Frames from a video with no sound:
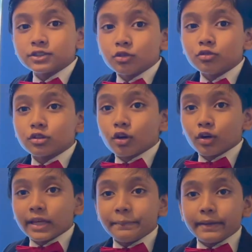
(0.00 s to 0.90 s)

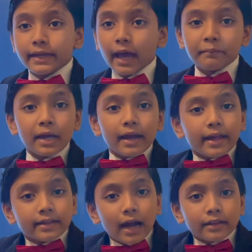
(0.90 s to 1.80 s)
2.30 p.m.
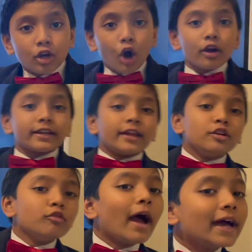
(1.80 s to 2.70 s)
in Qatar in the
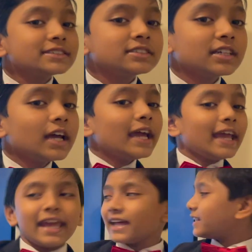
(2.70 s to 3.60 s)
U.S
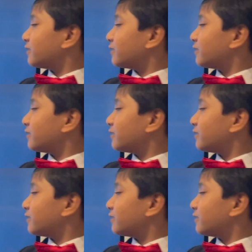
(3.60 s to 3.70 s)
and,